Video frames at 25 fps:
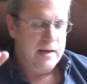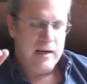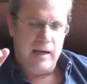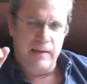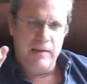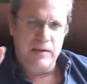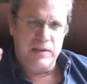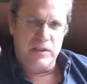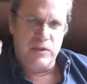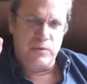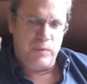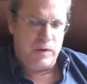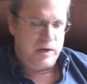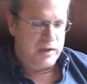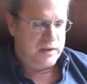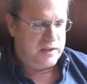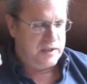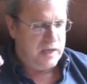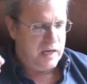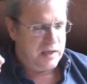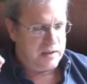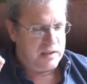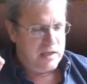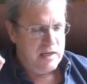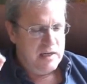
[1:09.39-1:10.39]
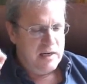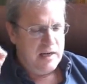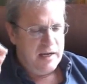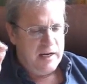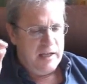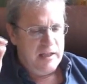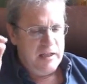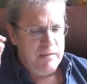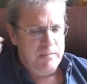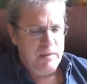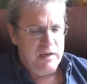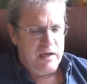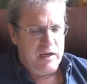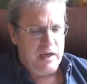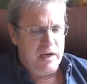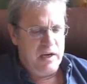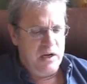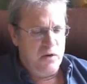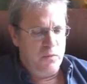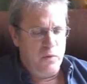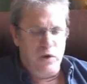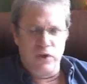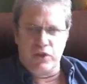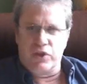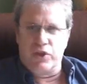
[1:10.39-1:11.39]
And this is what it says. In the
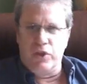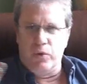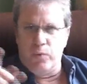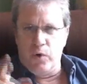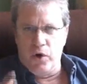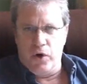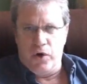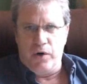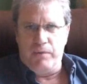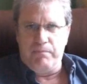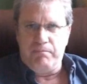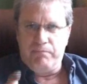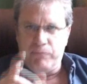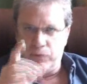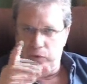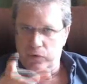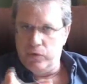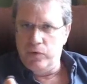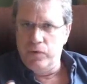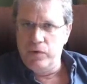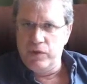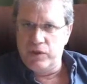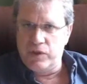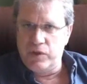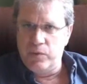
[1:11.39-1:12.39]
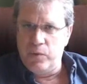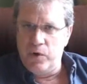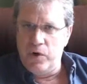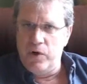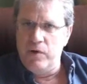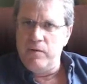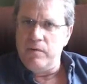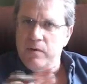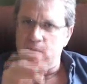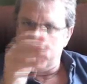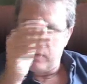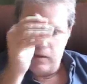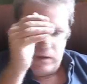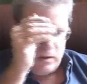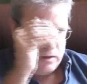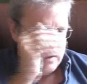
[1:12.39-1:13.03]
beginning was the Word. Who is the Word?